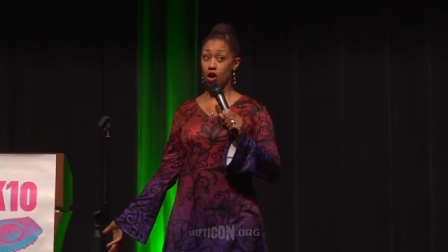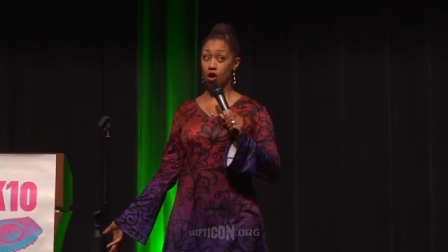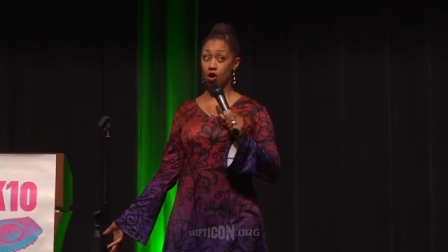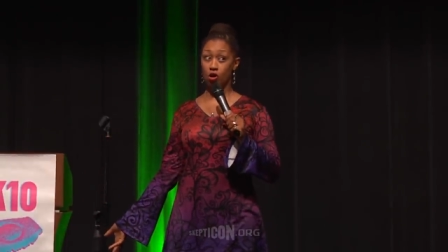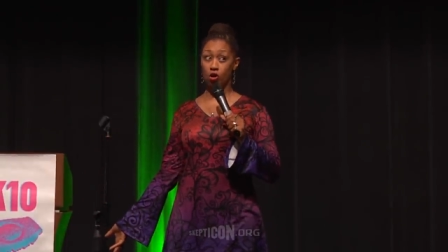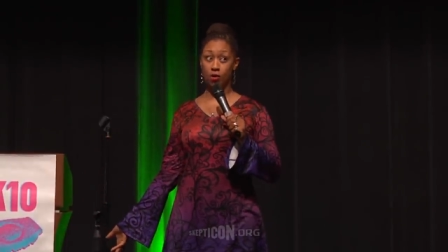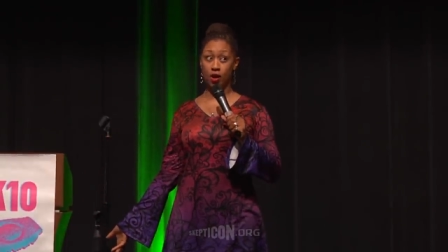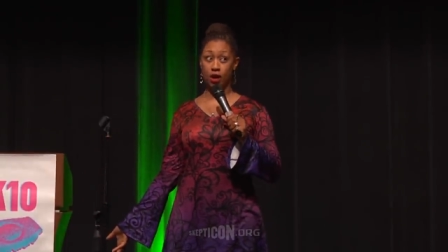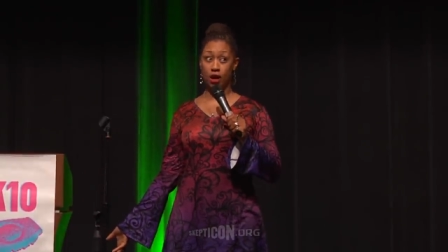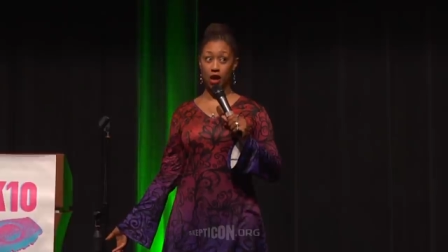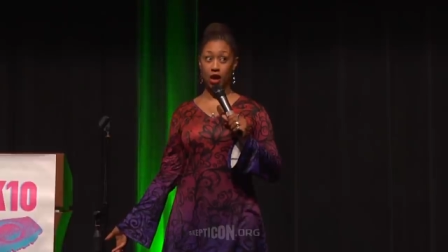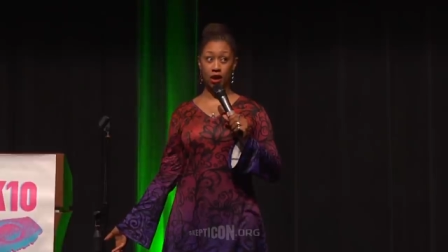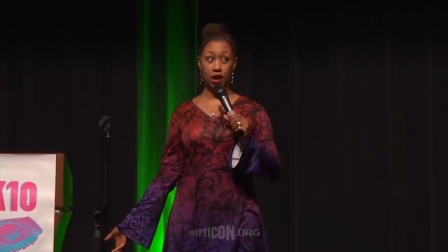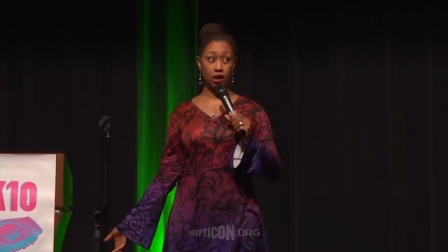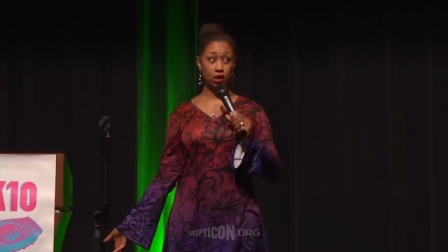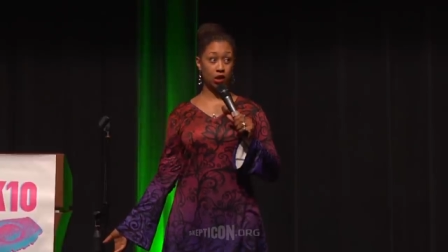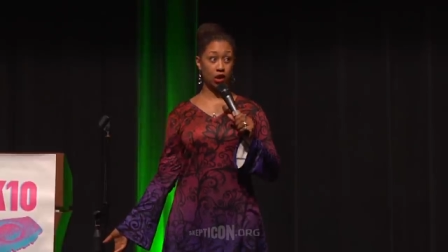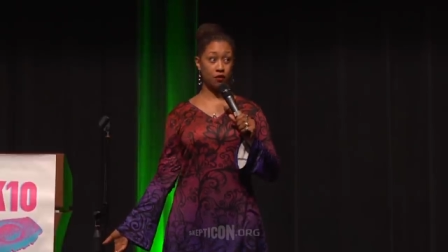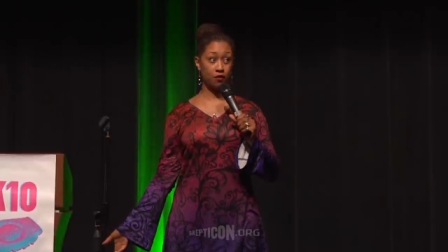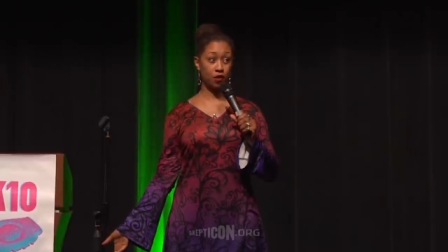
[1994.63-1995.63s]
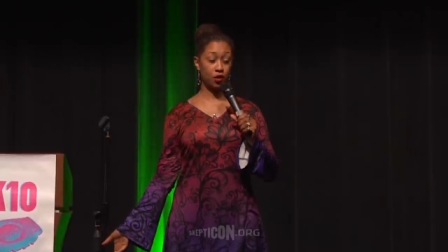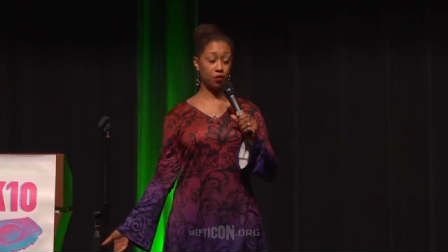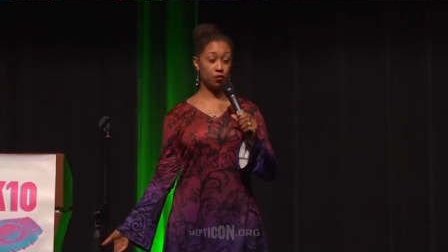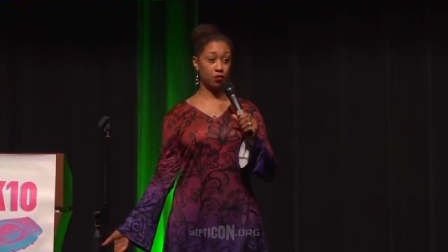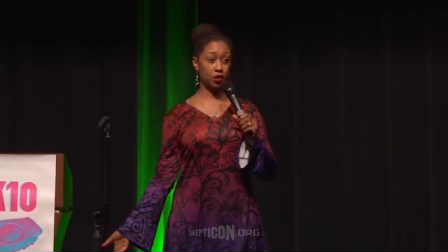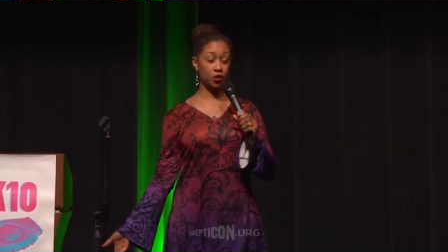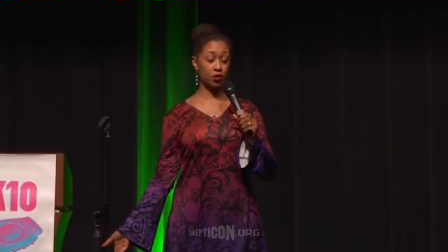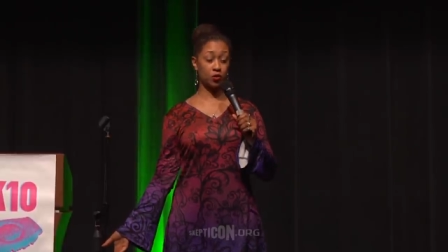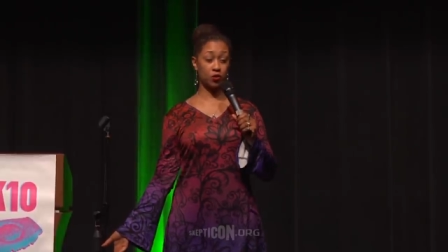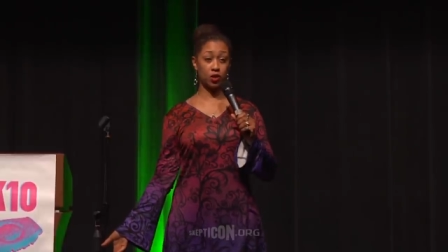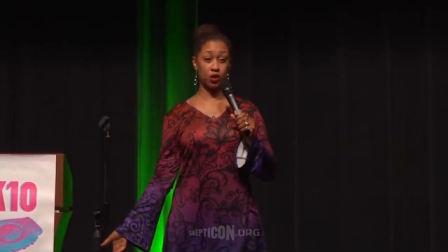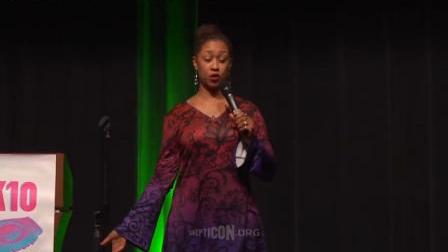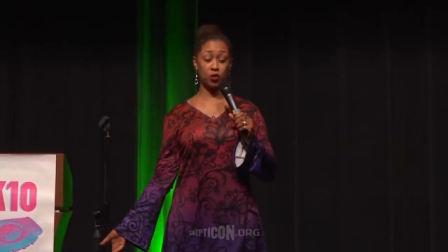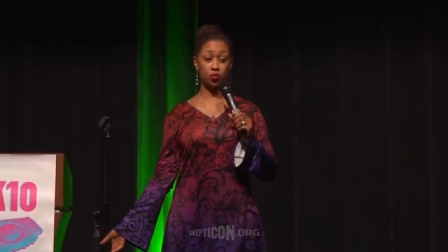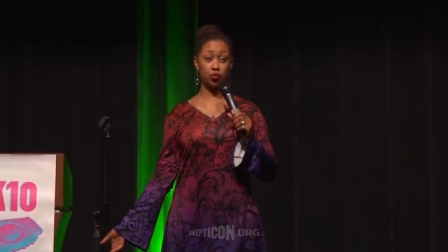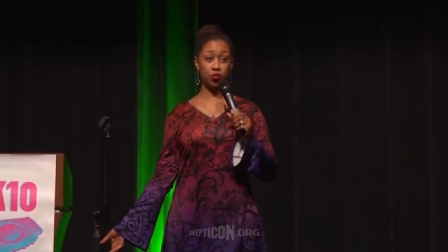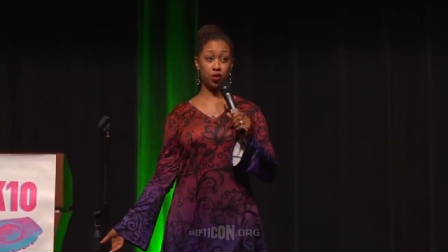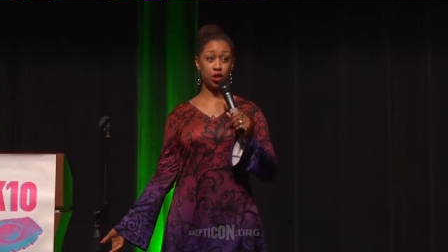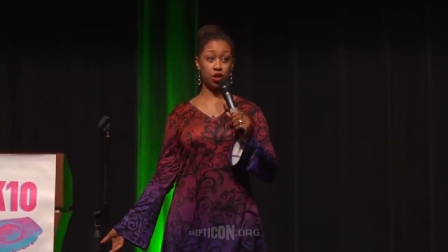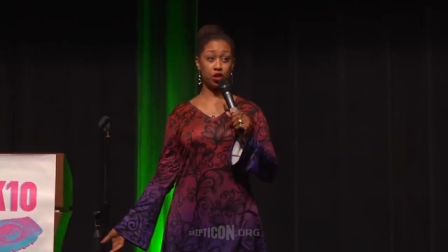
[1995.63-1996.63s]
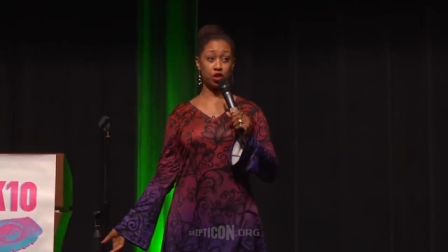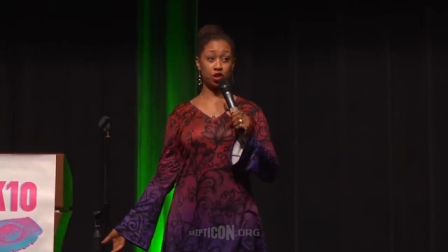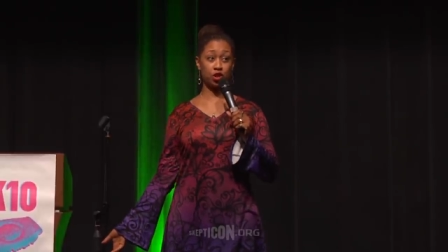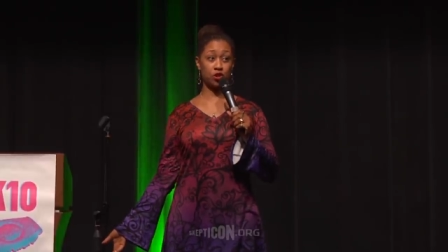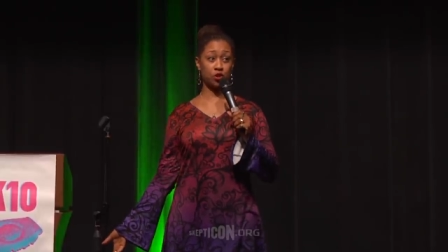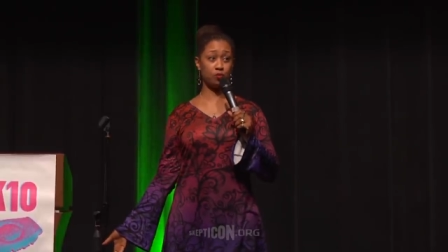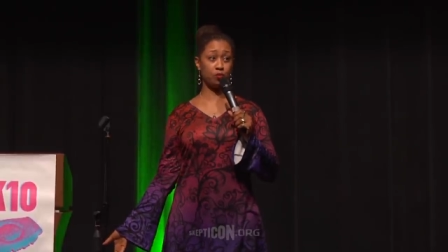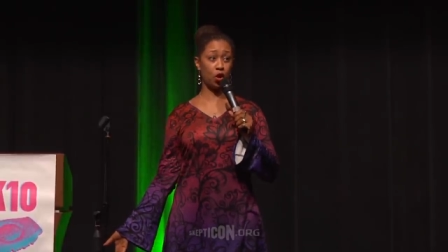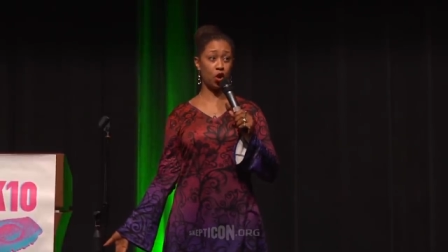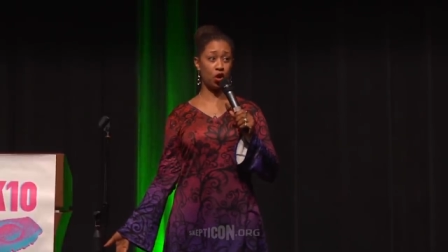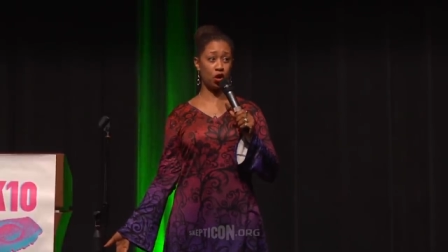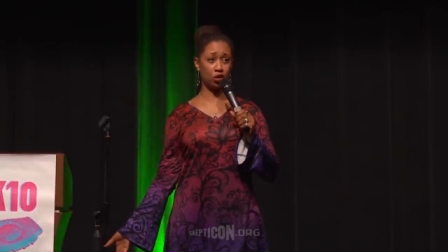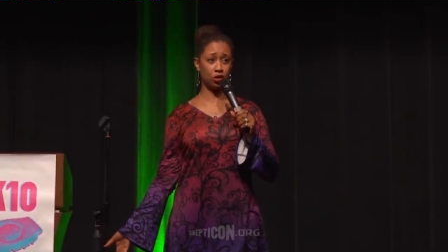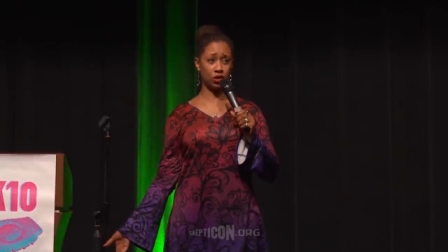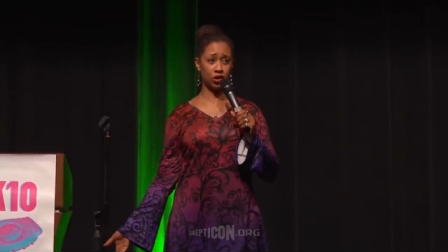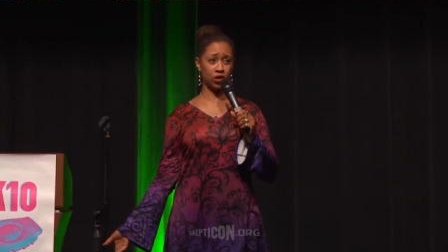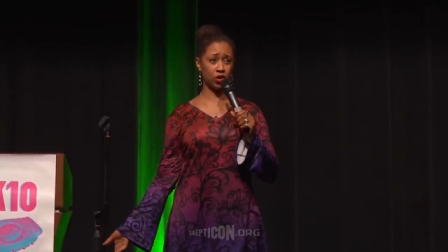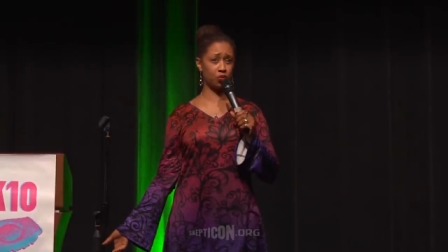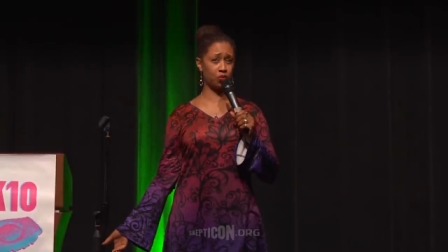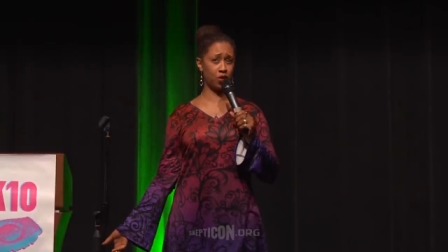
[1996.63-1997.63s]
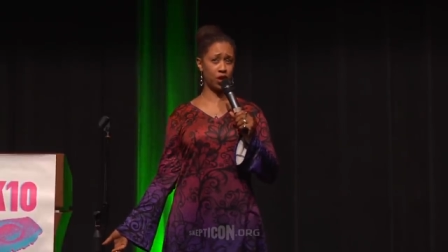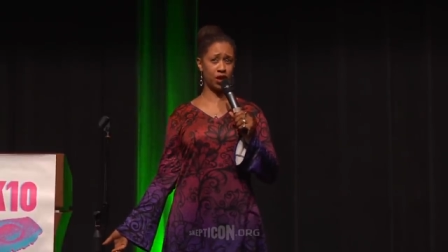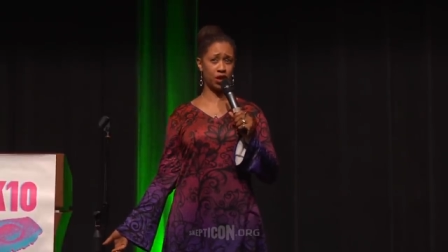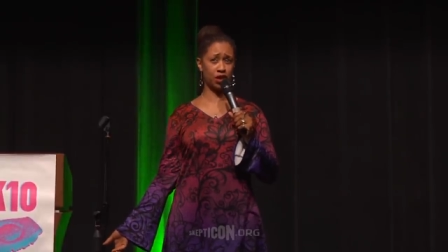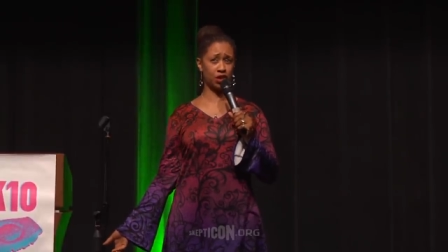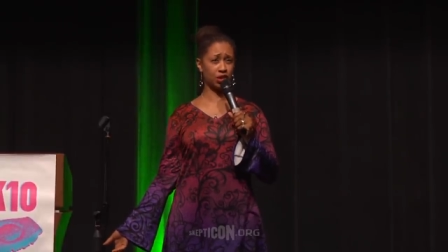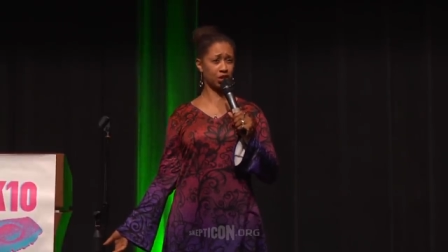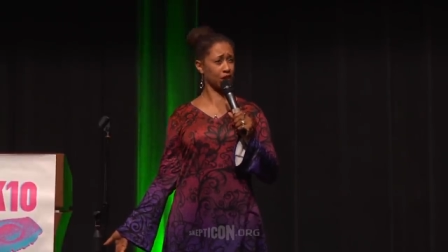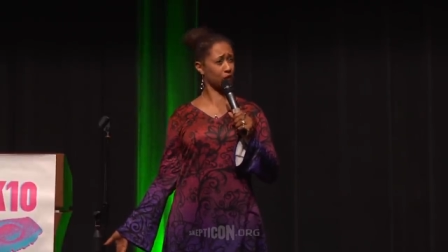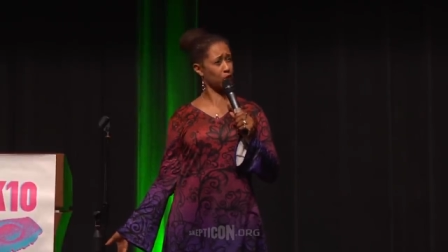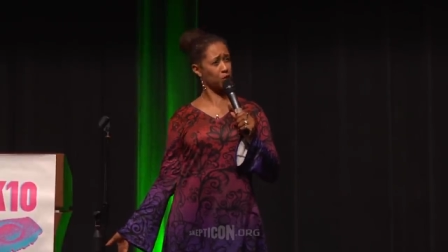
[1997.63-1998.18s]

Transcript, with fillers: Oh my God, I love him. He's, he's British, he's bald, he's British.